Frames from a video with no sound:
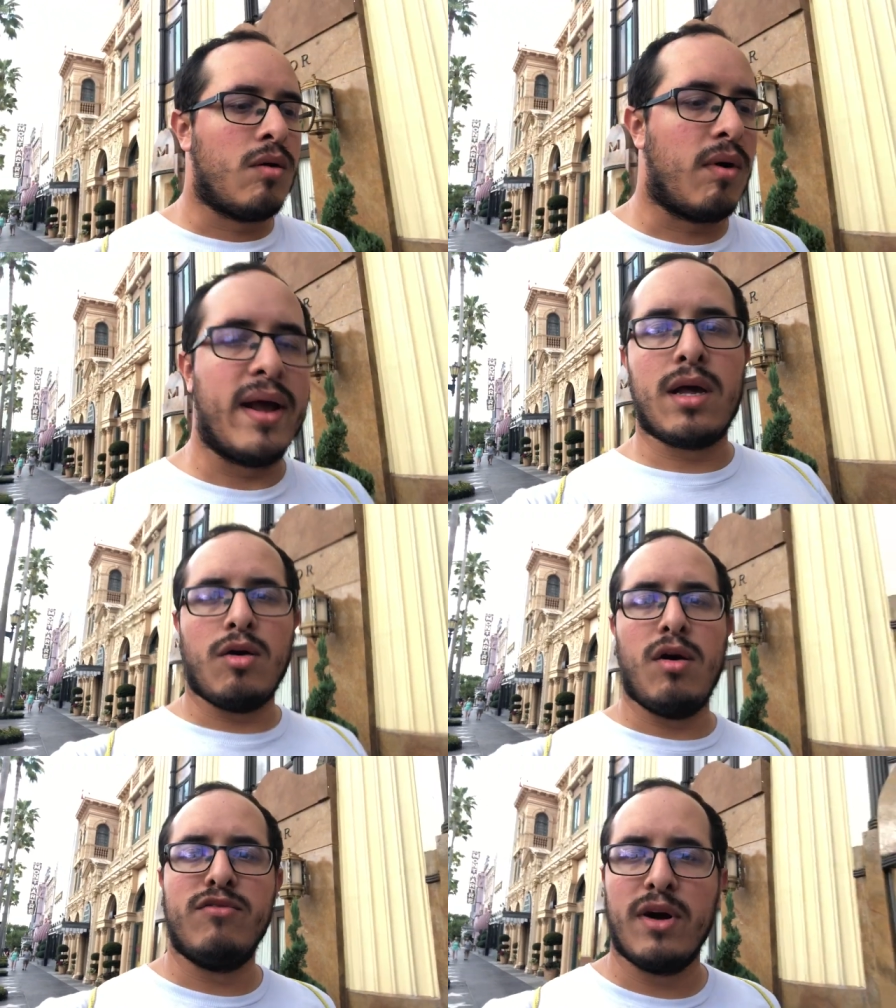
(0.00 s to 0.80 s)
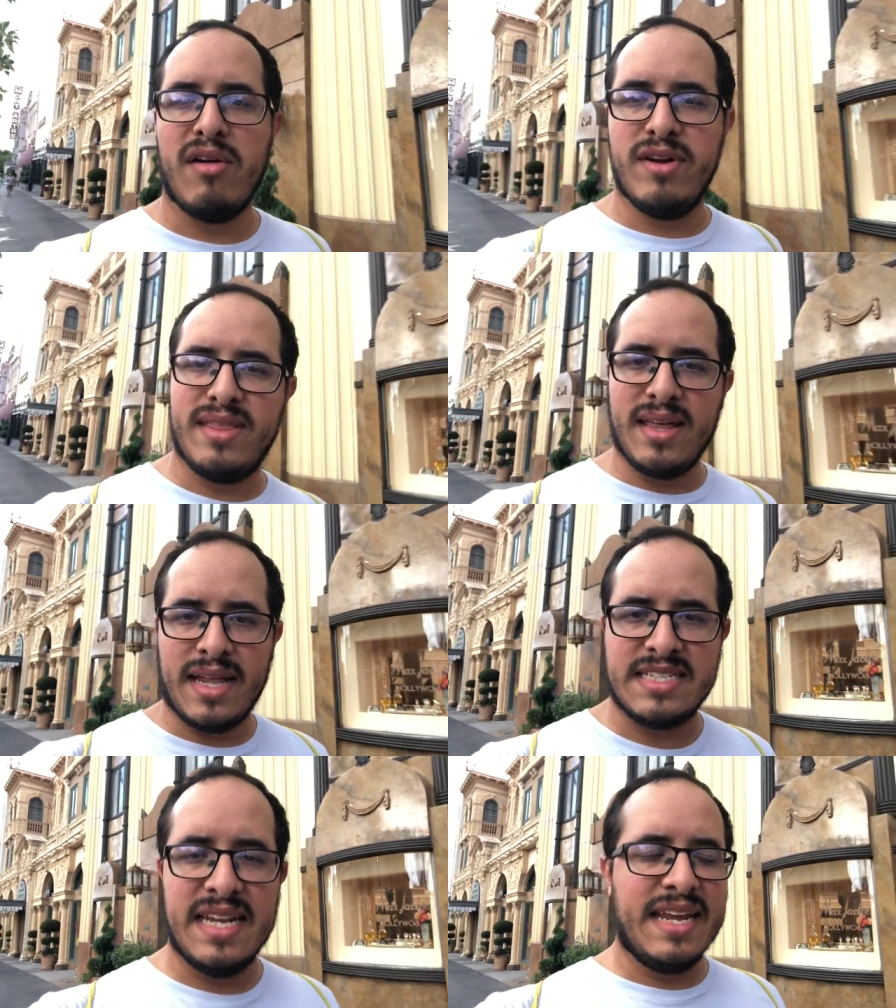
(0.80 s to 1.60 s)
where I go over everything
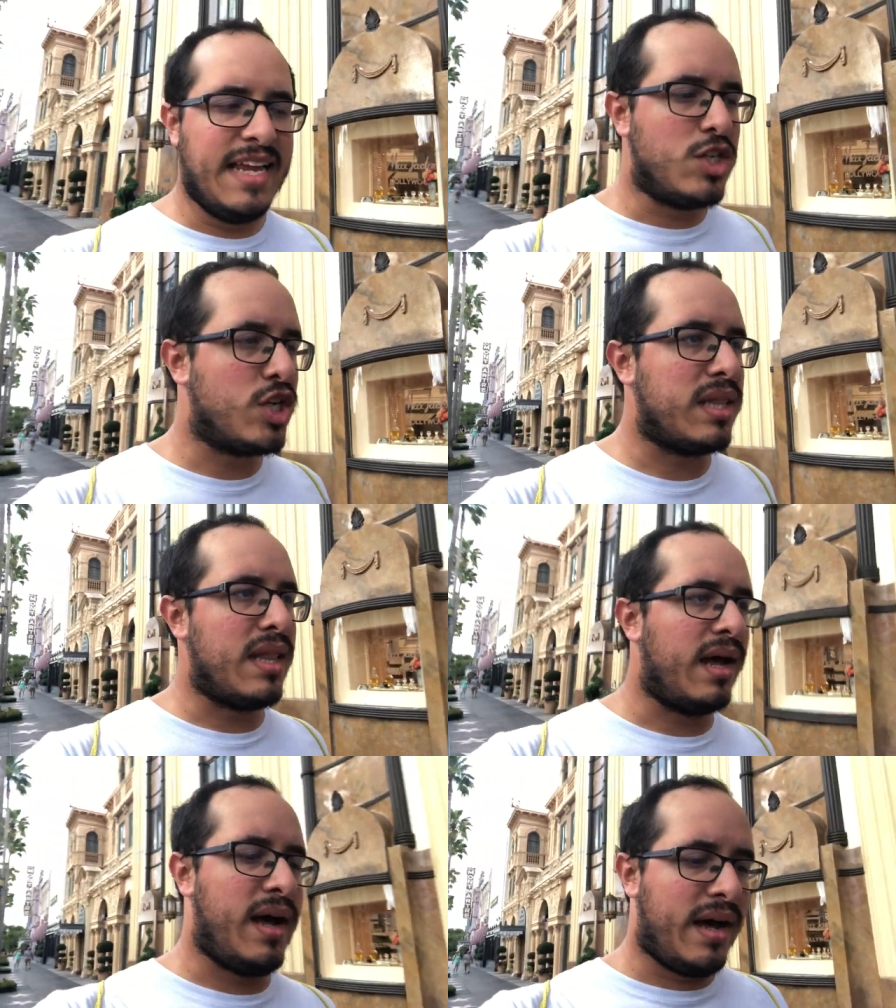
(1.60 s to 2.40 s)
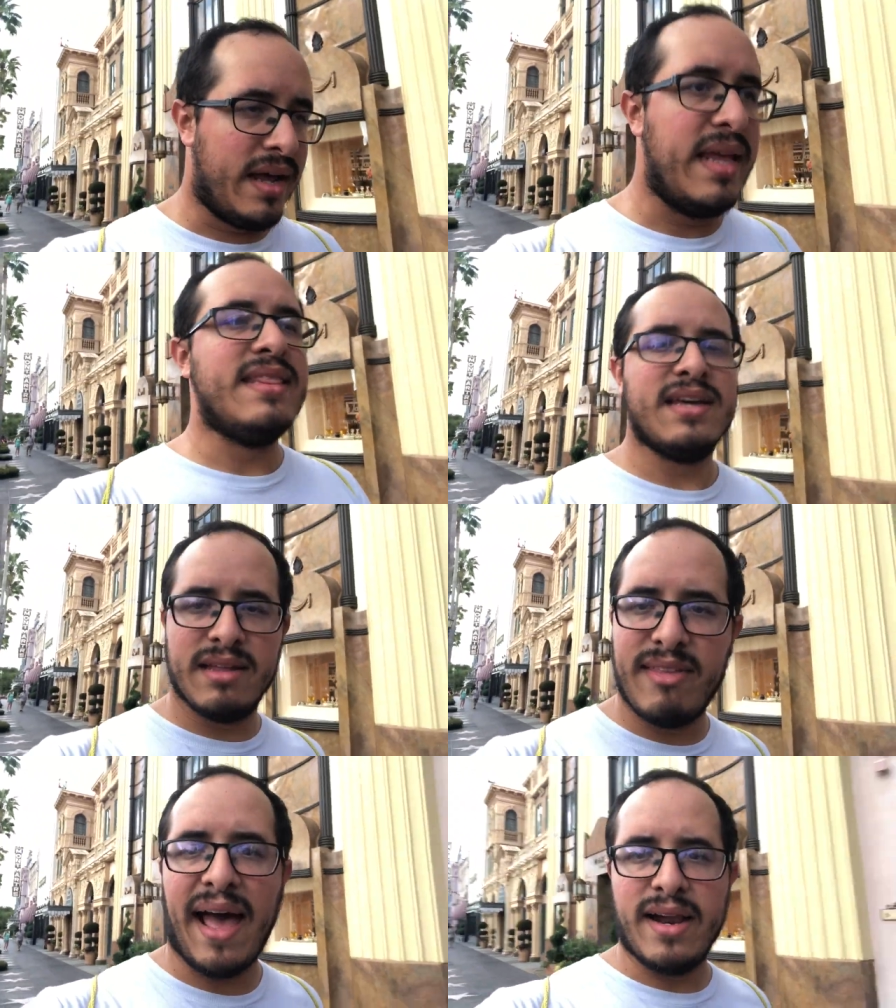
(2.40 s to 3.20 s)
that's in each, uh, in
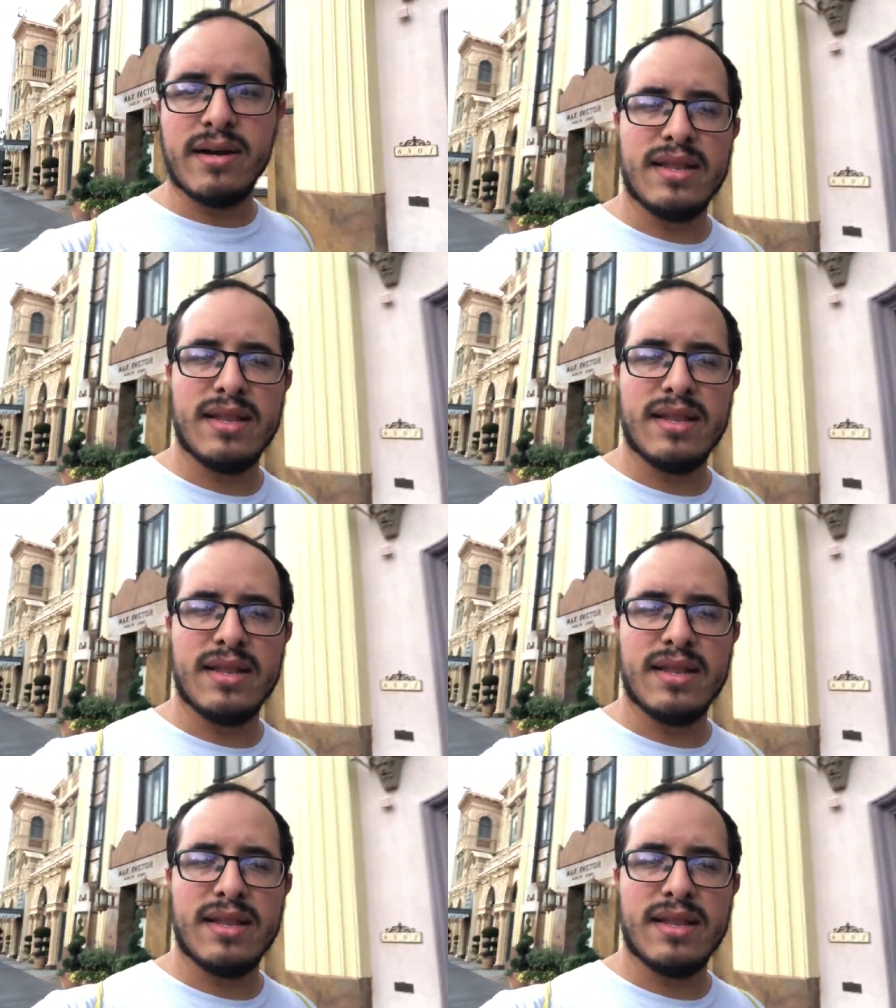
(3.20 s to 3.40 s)
that